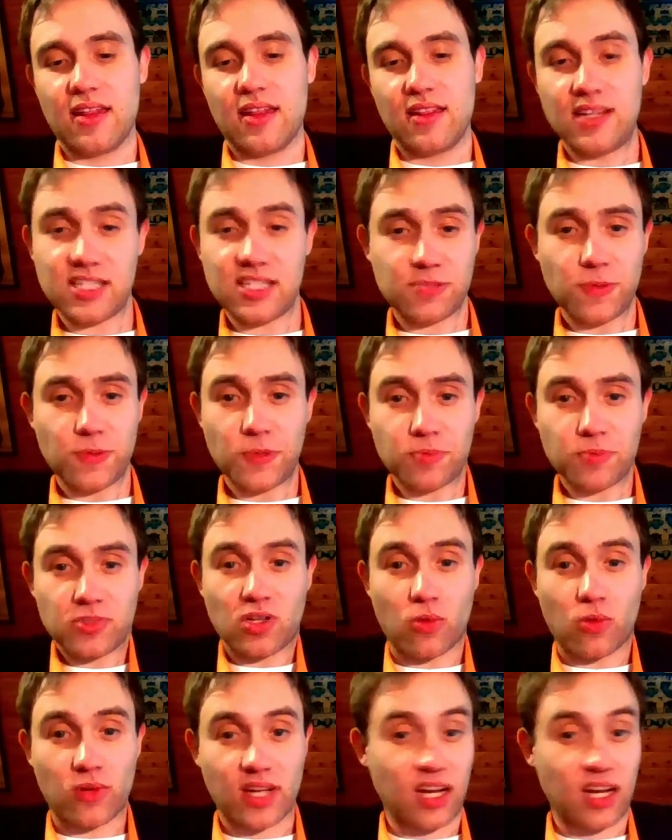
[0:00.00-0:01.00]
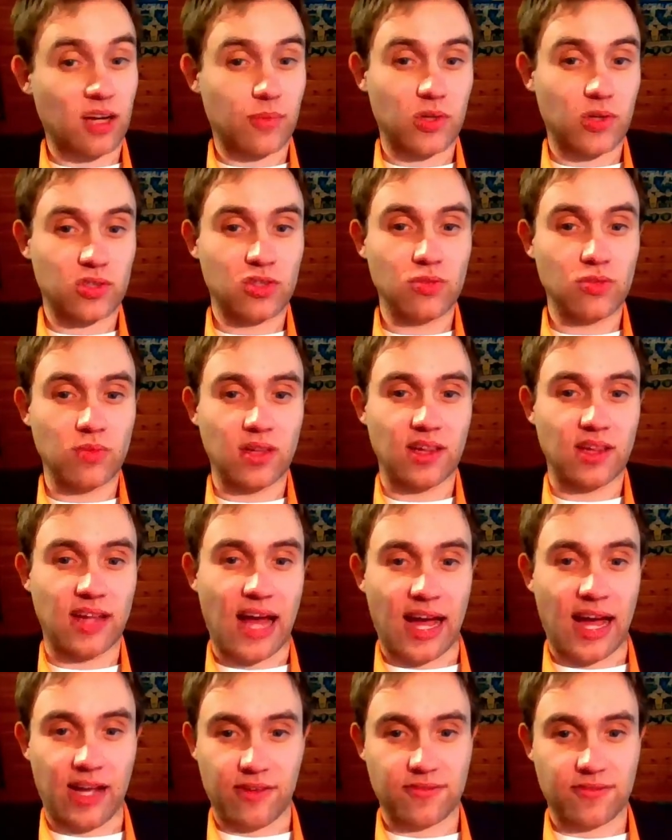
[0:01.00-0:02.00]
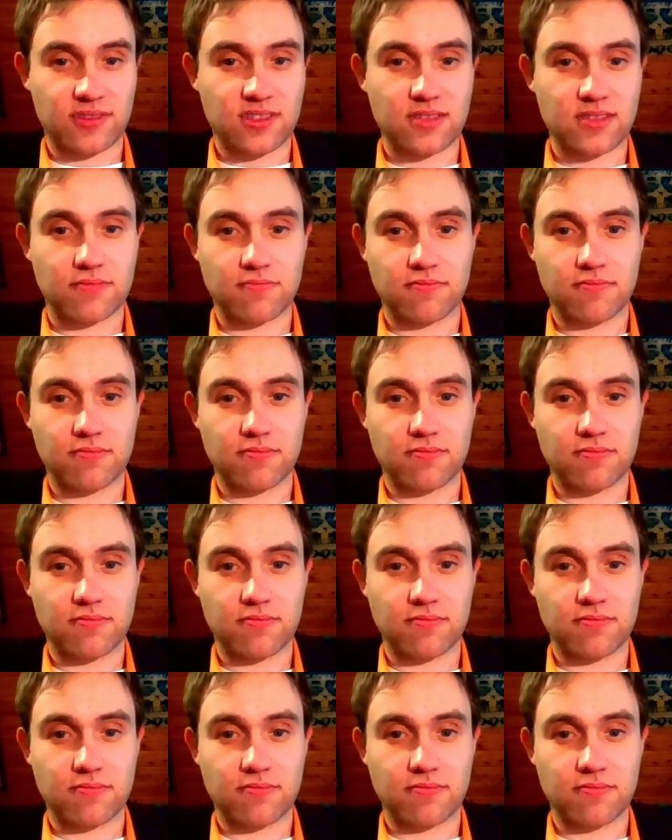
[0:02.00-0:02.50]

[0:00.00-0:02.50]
These people don't care about human lives.